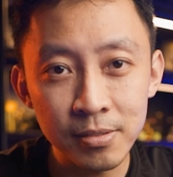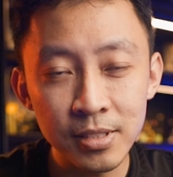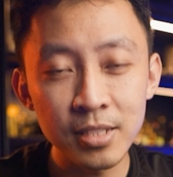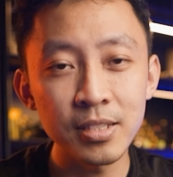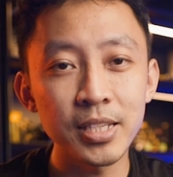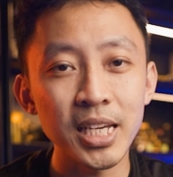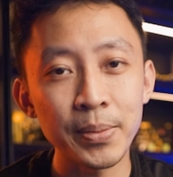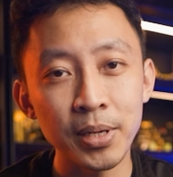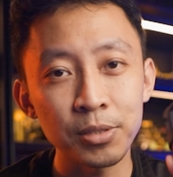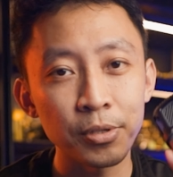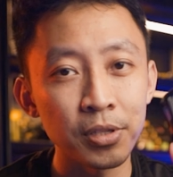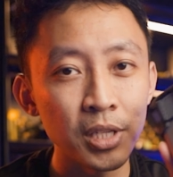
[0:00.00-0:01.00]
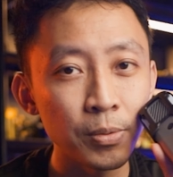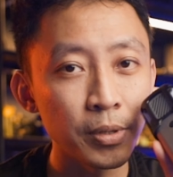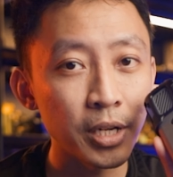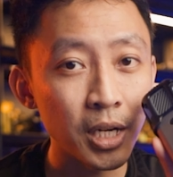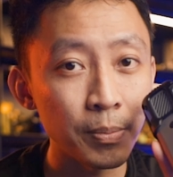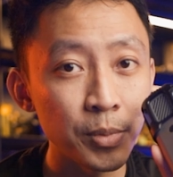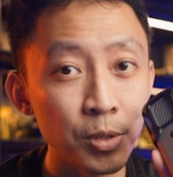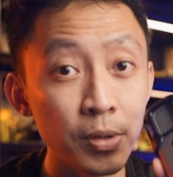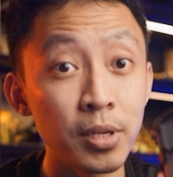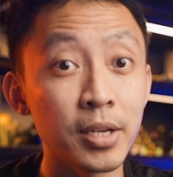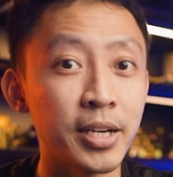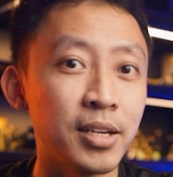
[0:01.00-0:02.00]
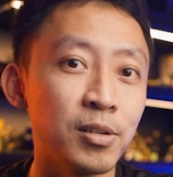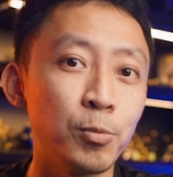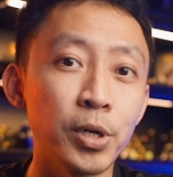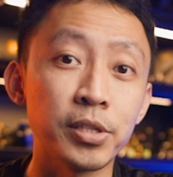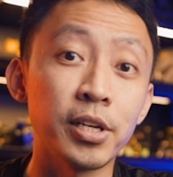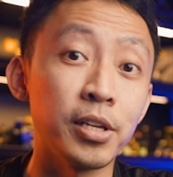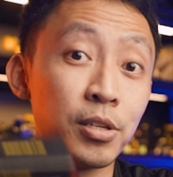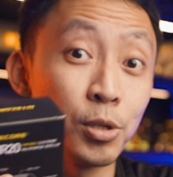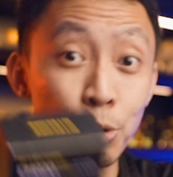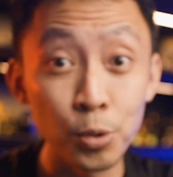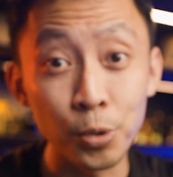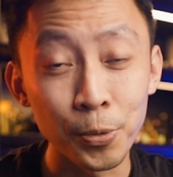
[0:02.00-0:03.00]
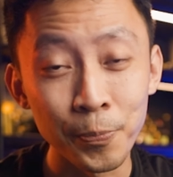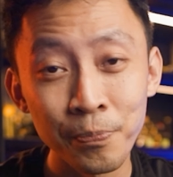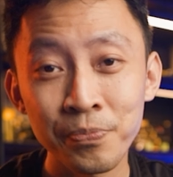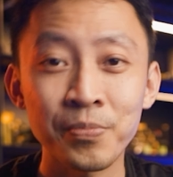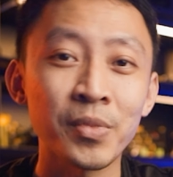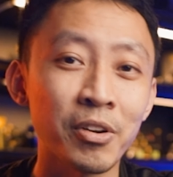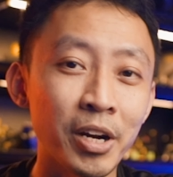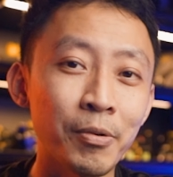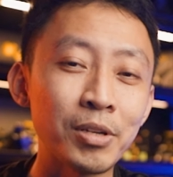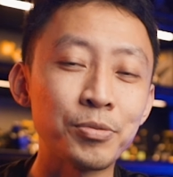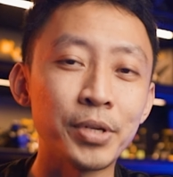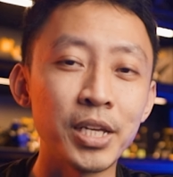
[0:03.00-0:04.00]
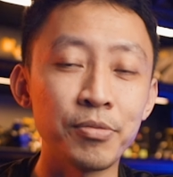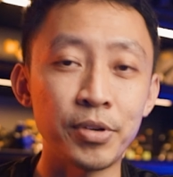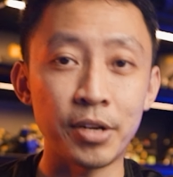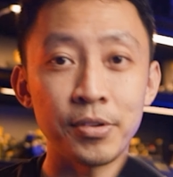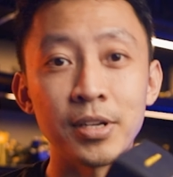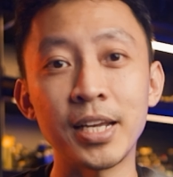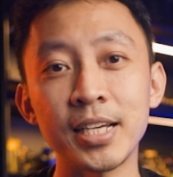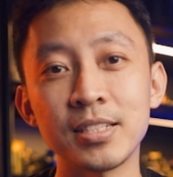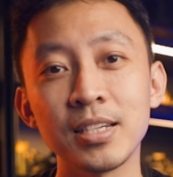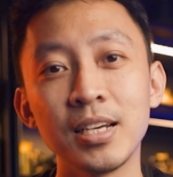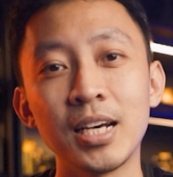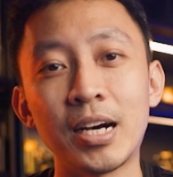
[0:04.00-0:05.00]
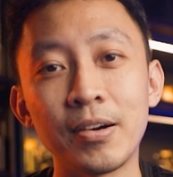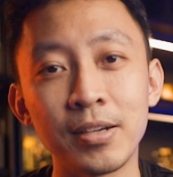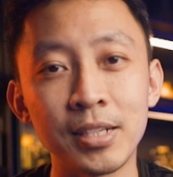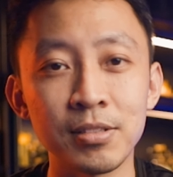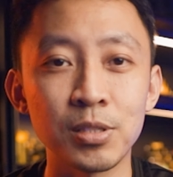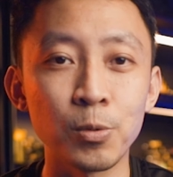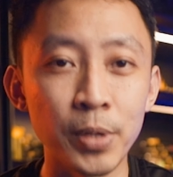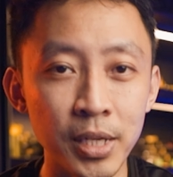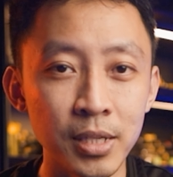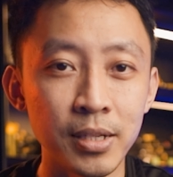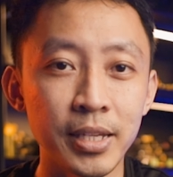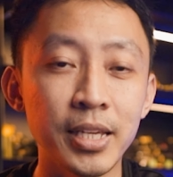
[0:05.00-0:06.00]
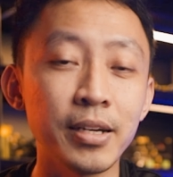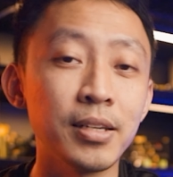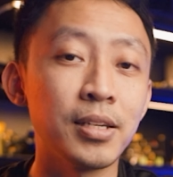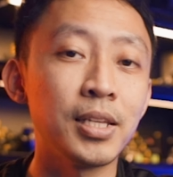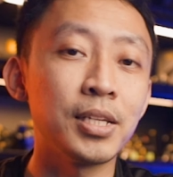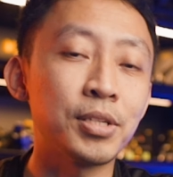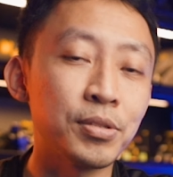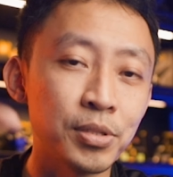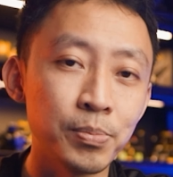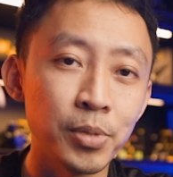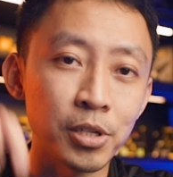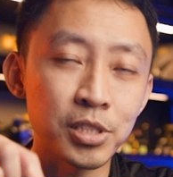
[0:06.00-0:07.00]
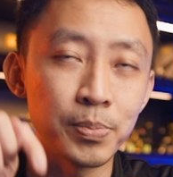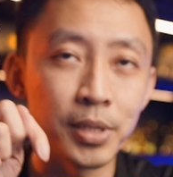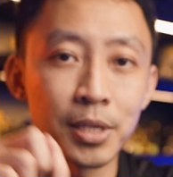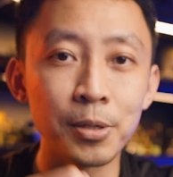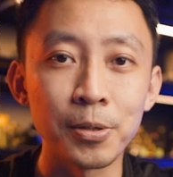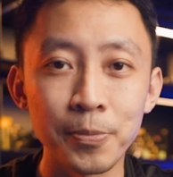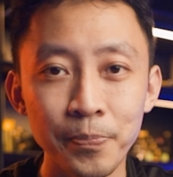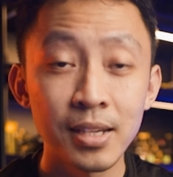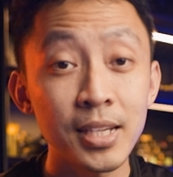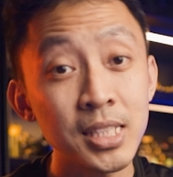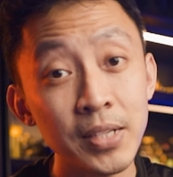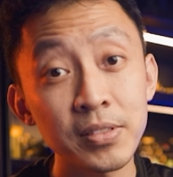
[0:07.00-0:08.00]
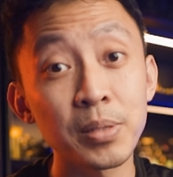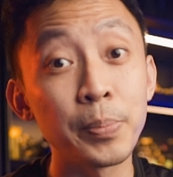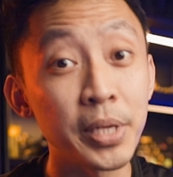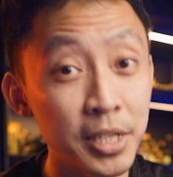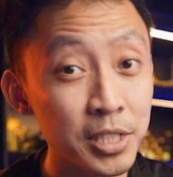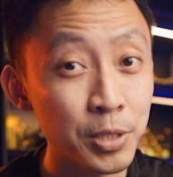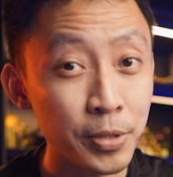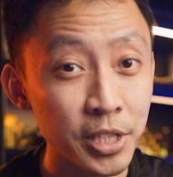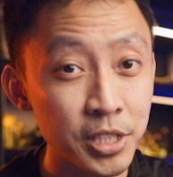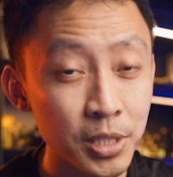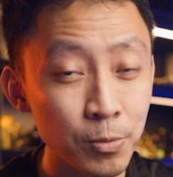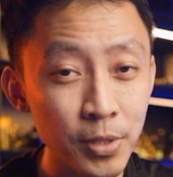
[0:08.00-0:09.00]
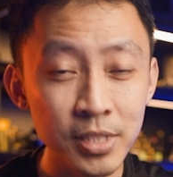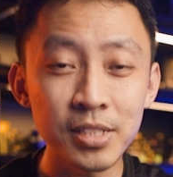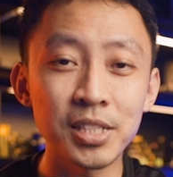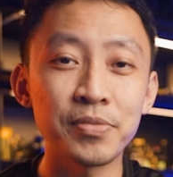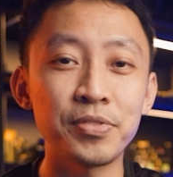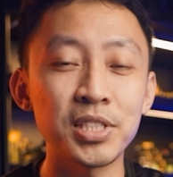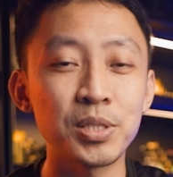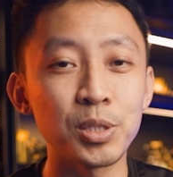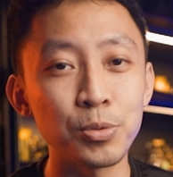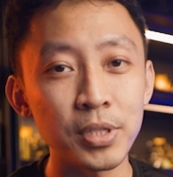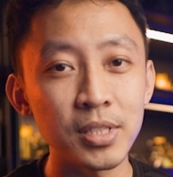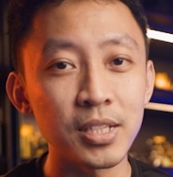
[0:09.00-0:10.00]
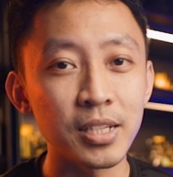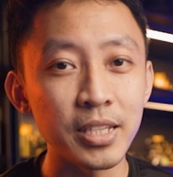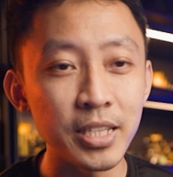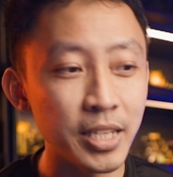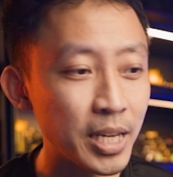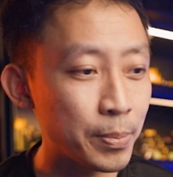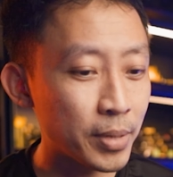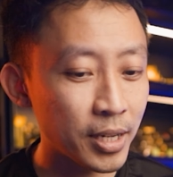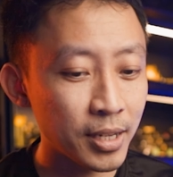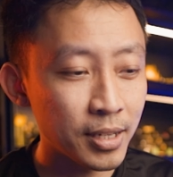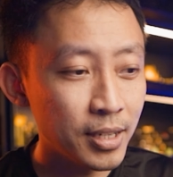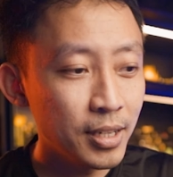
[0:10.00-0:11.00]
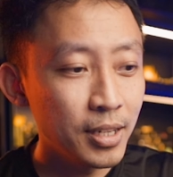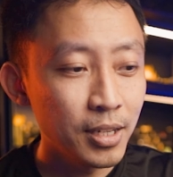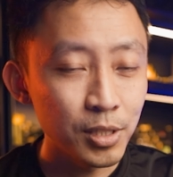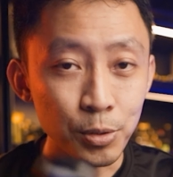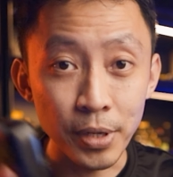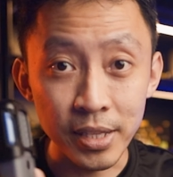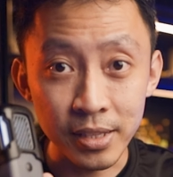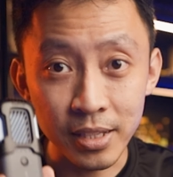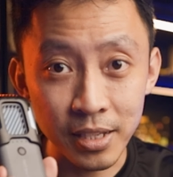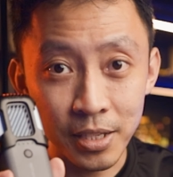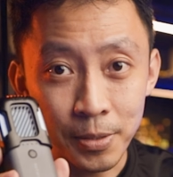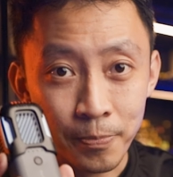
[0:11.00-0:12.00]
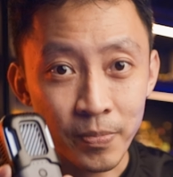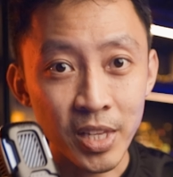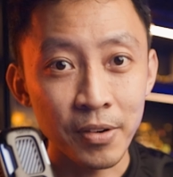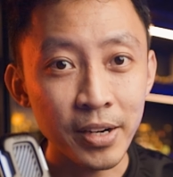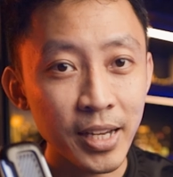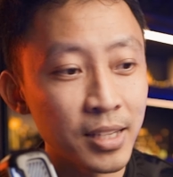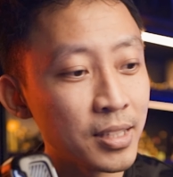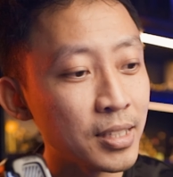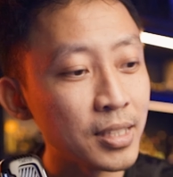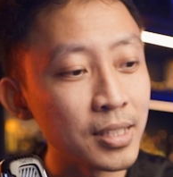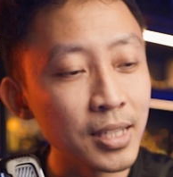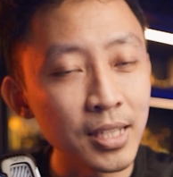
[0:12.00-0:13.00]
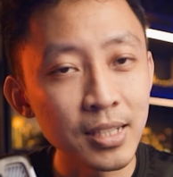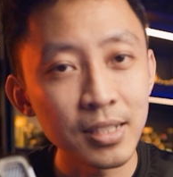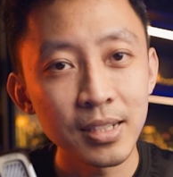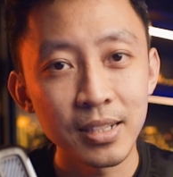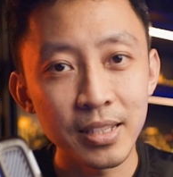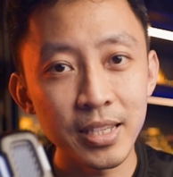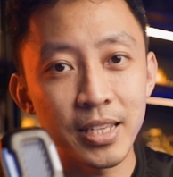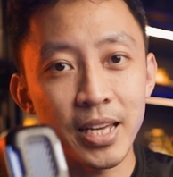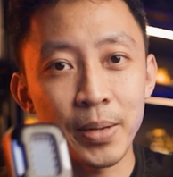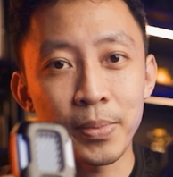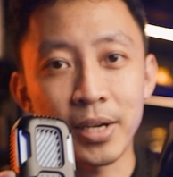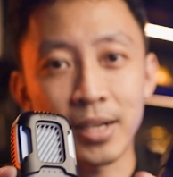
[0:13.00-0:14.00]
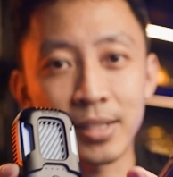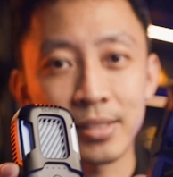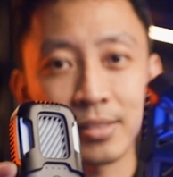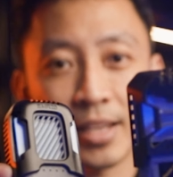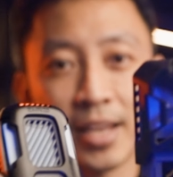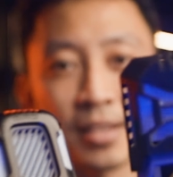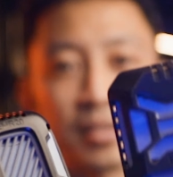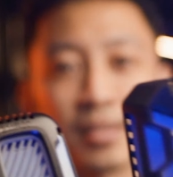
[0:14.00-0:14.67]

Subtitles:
this EMR20 will help you in the kind of work that you do. Right, once we hit 500 likes, I'll announce the winner here in the description box below. Let's start with the biggest question. What's the difference between the EMR20, right, and the earlier EMR10?